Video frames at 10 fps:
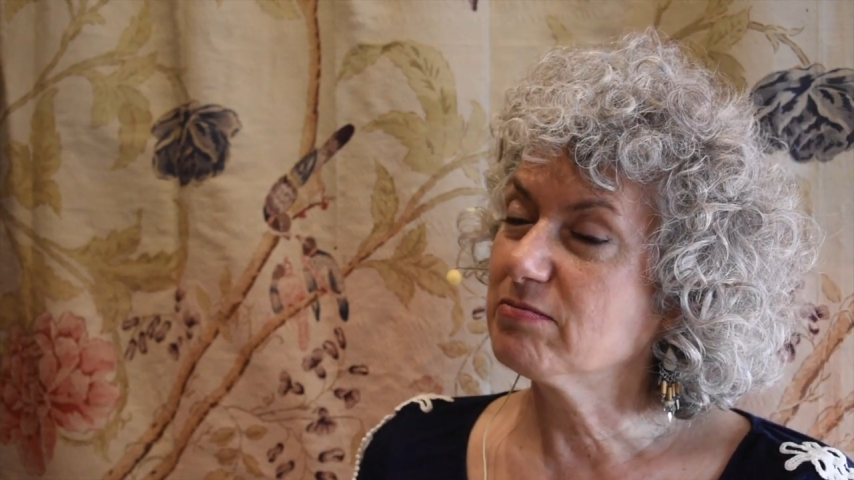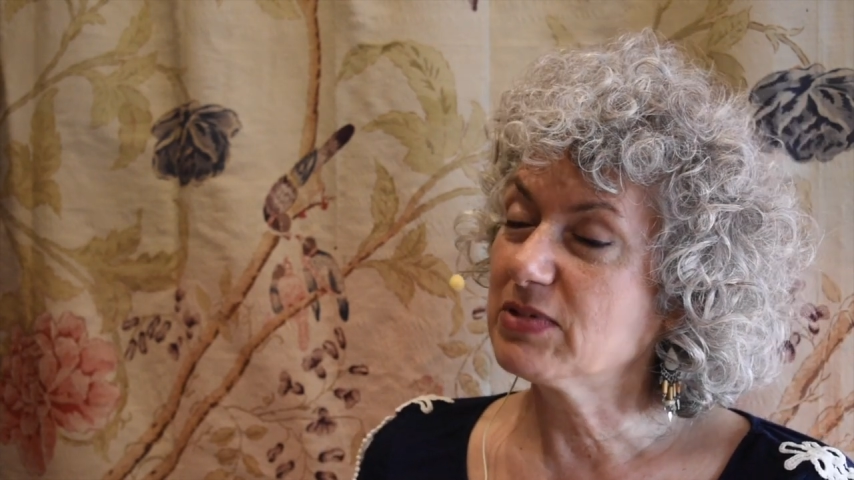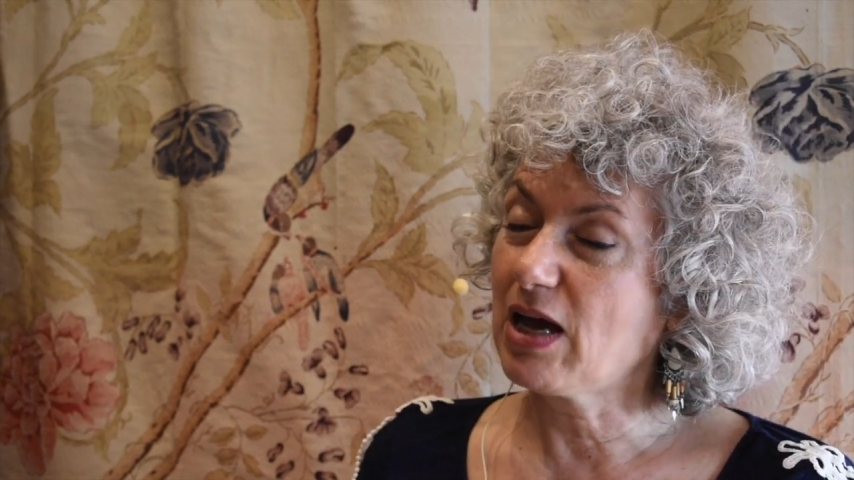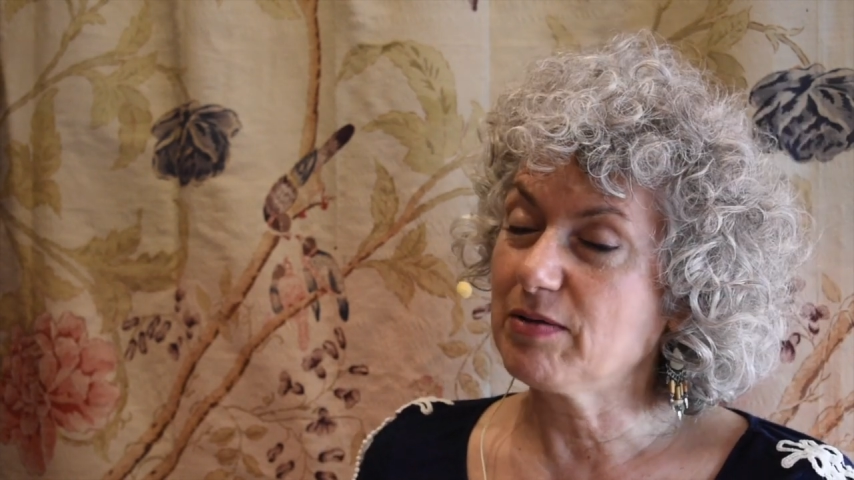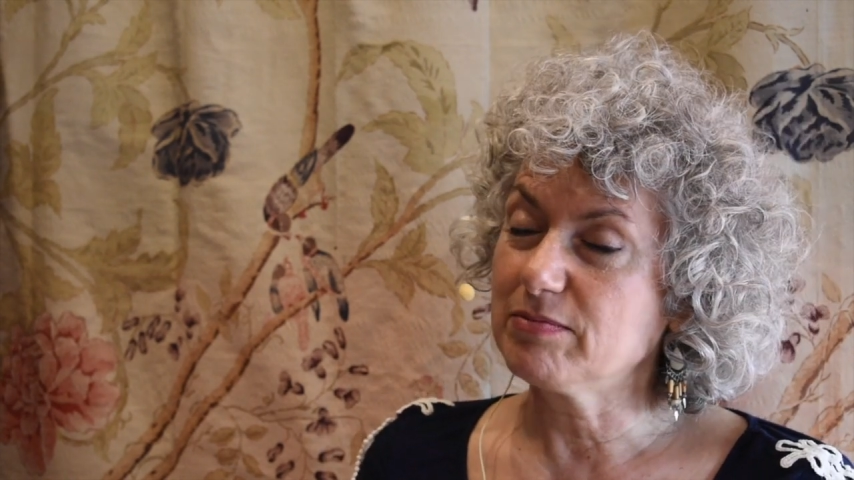
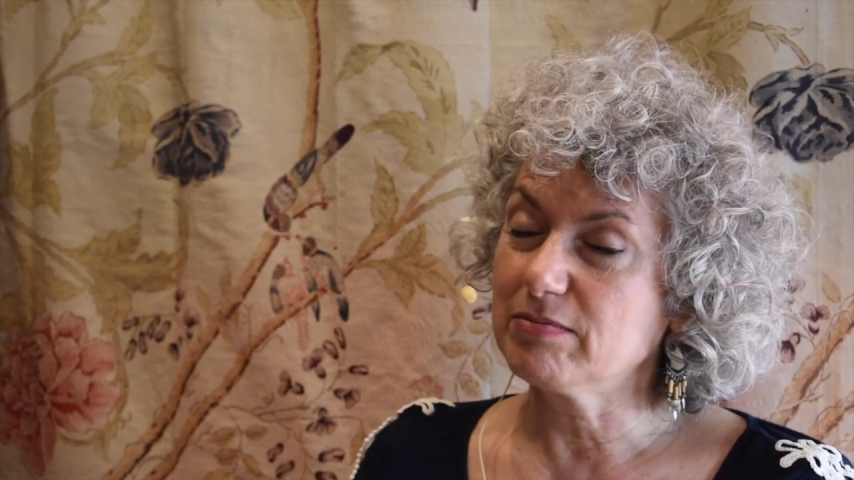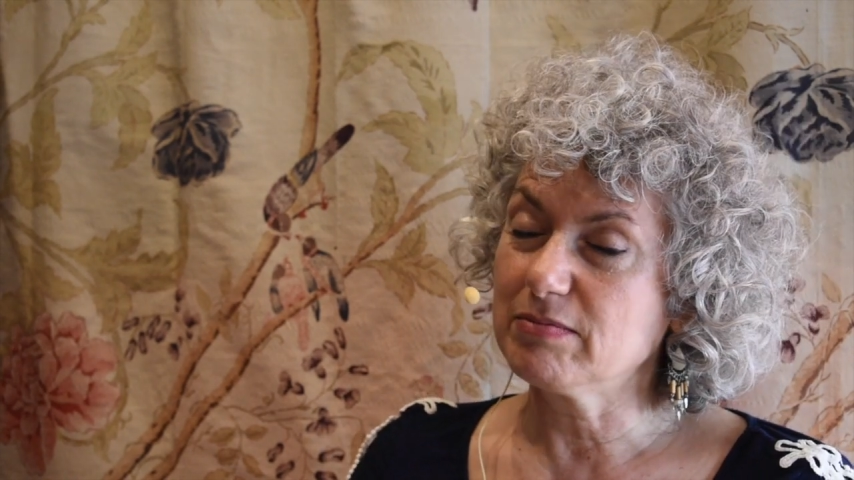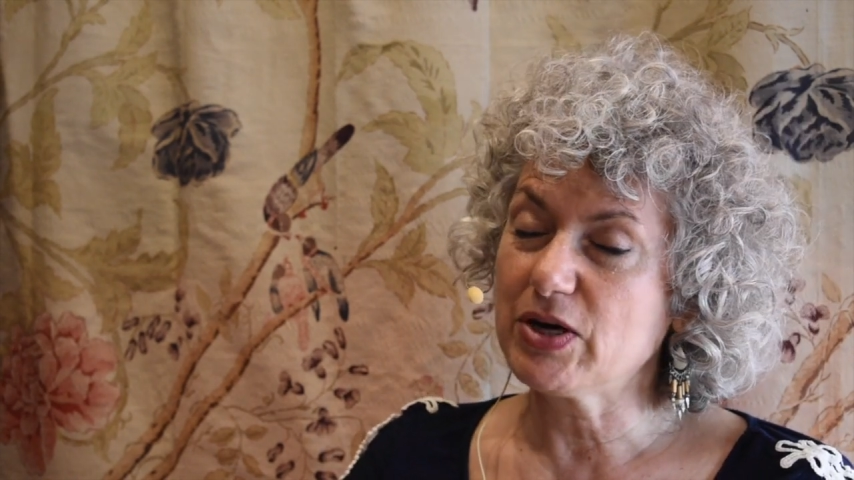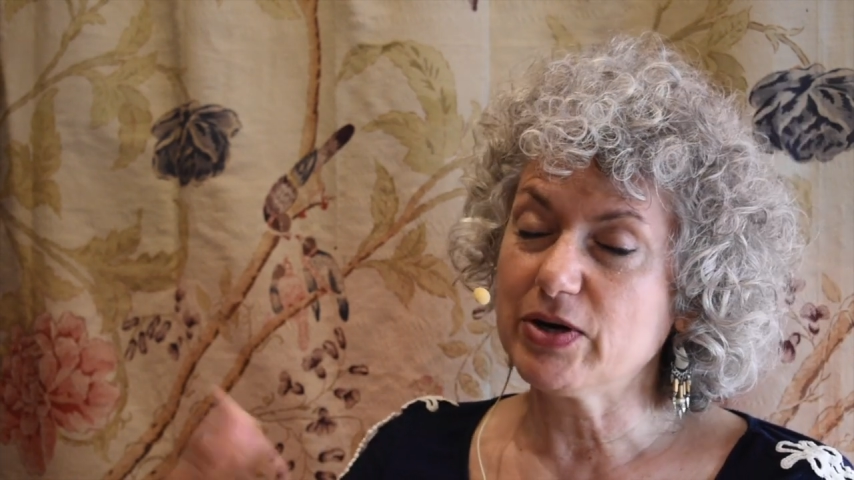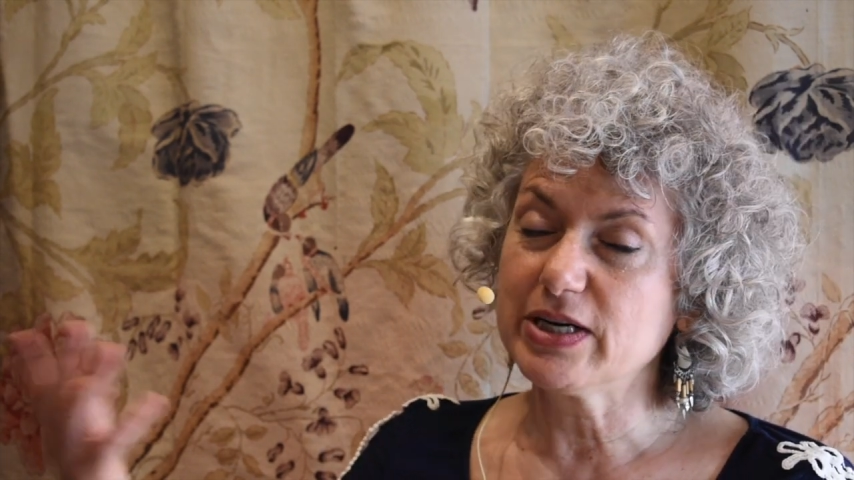got
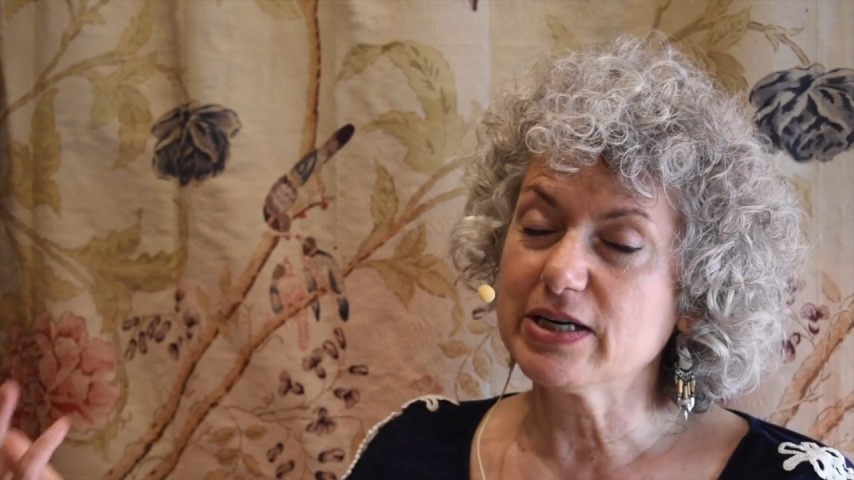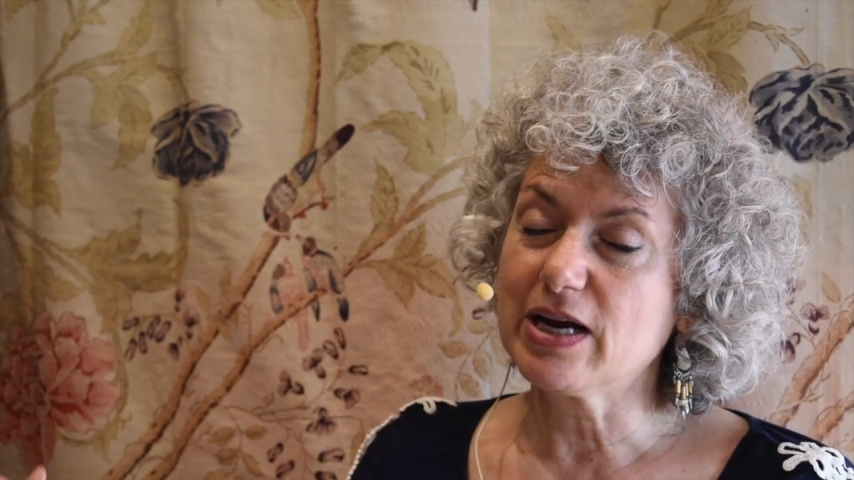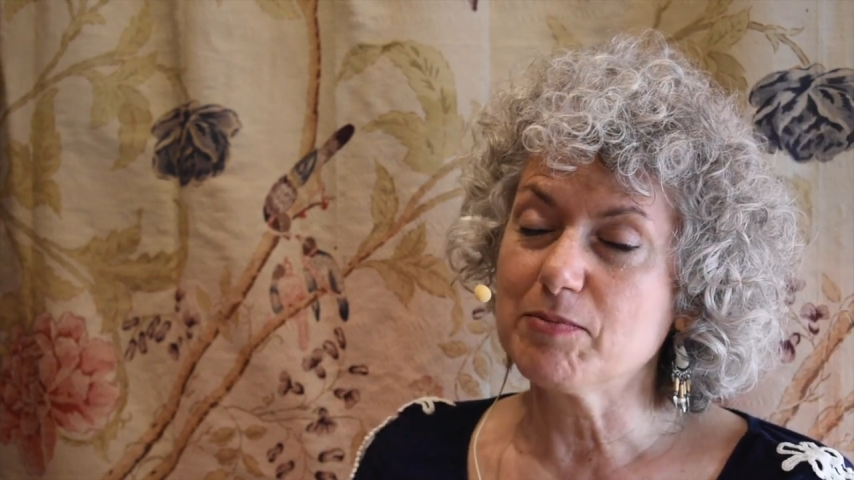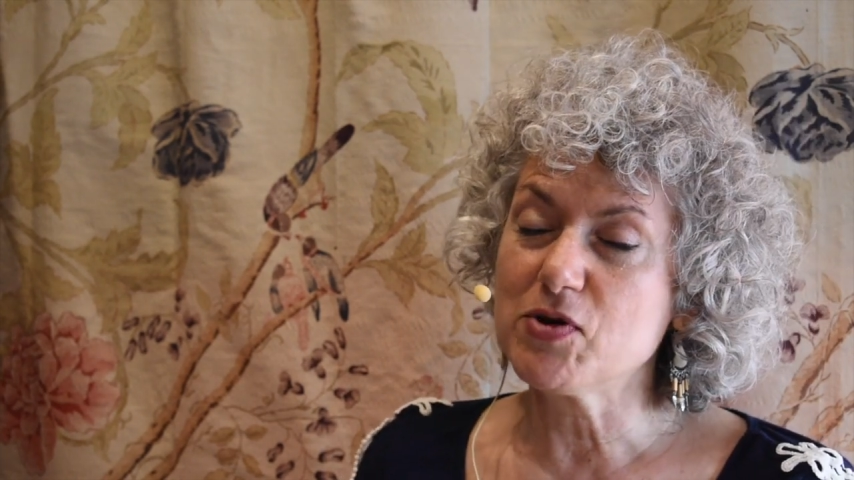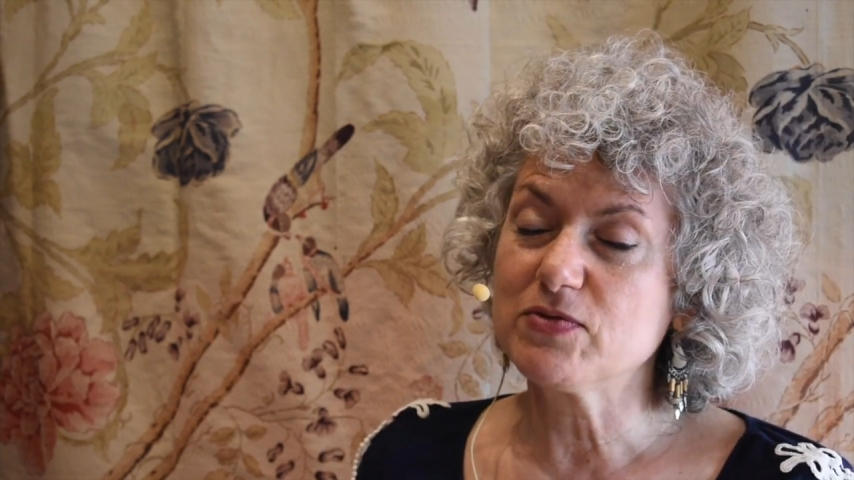married and
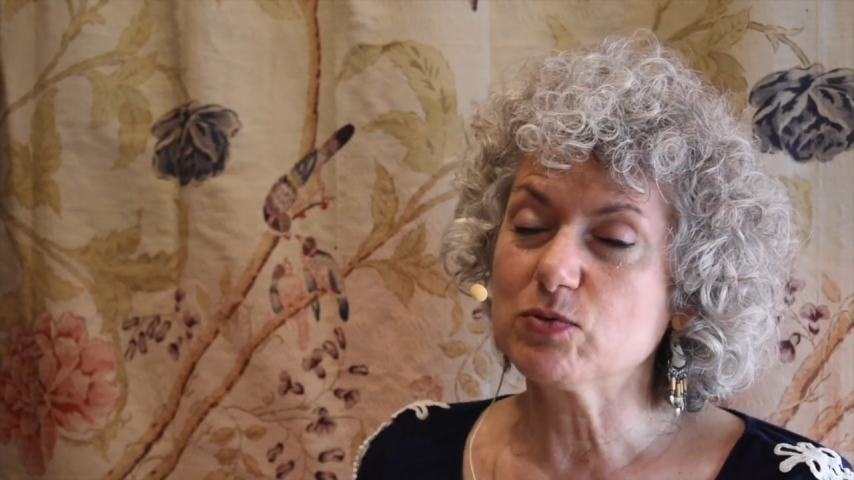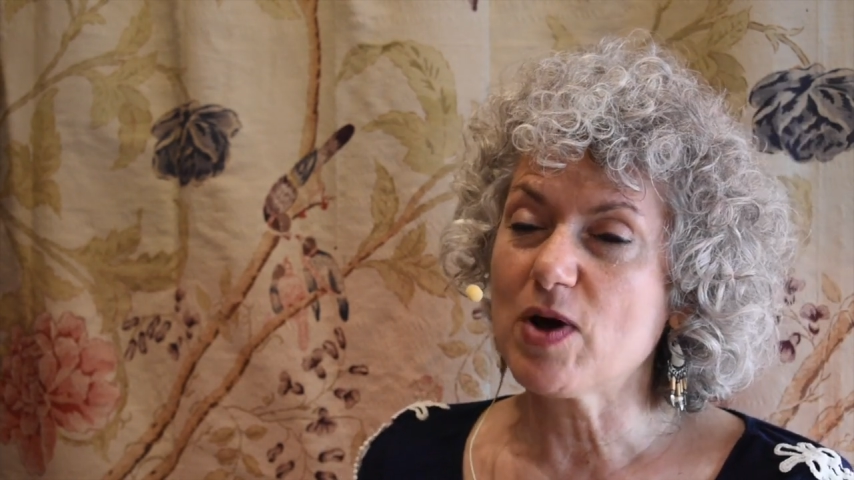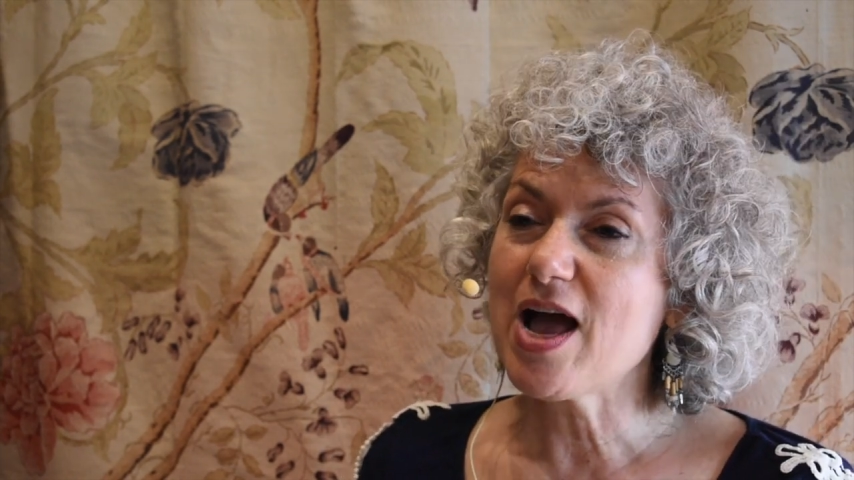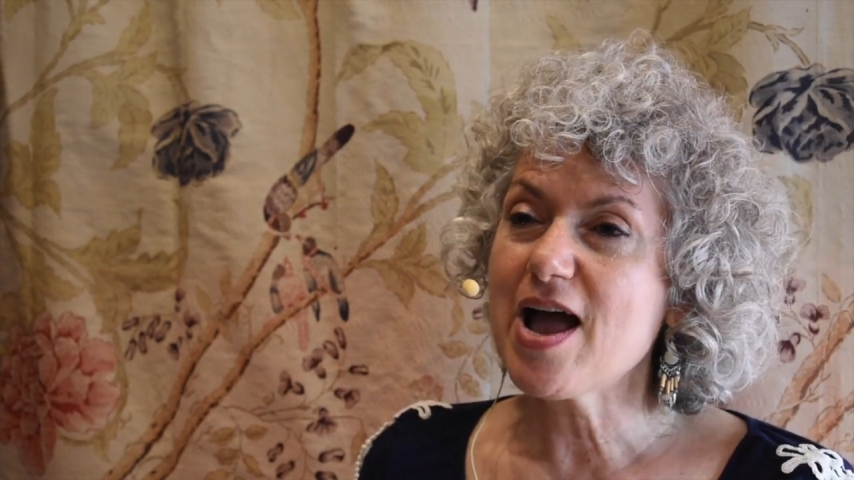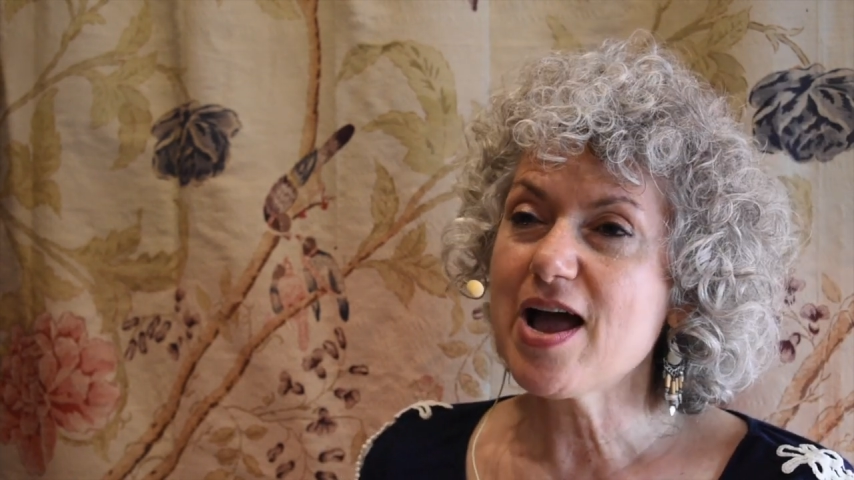I moved
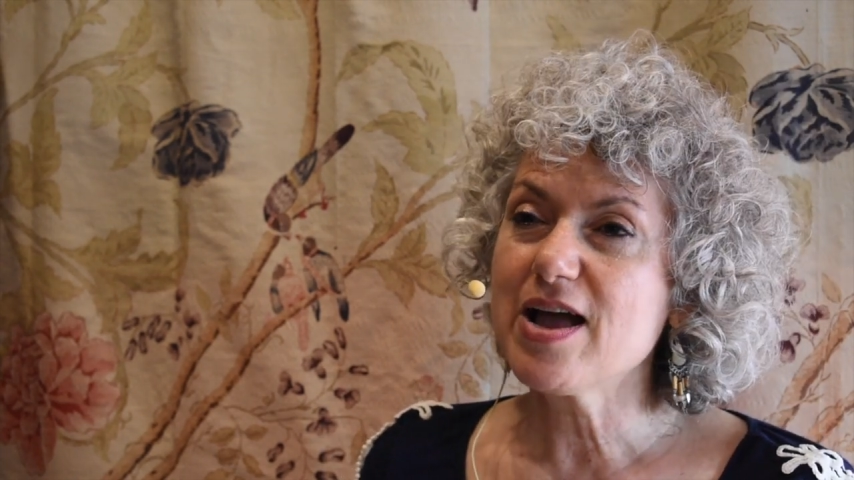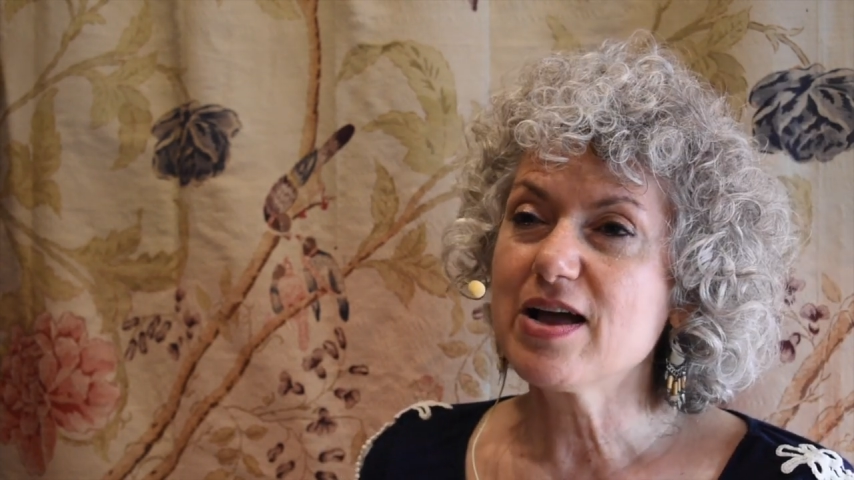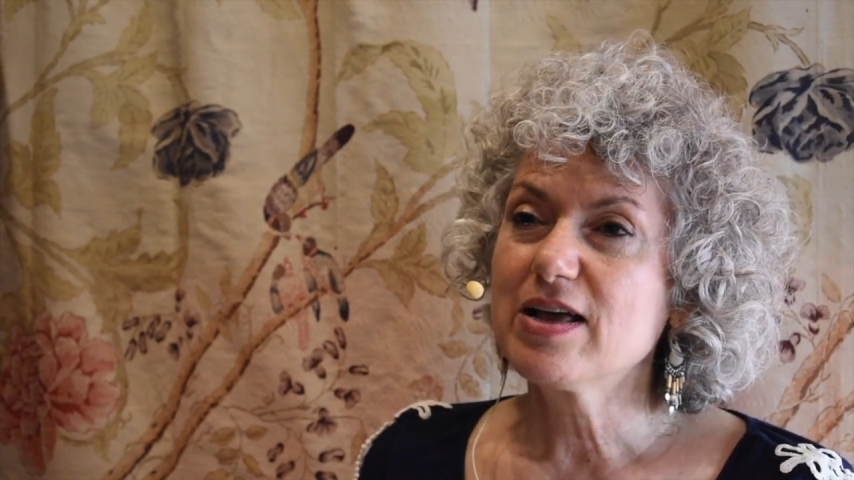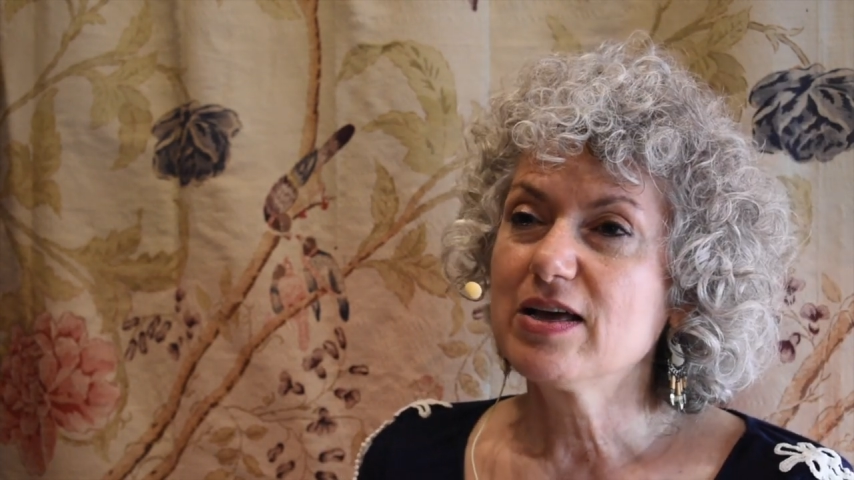away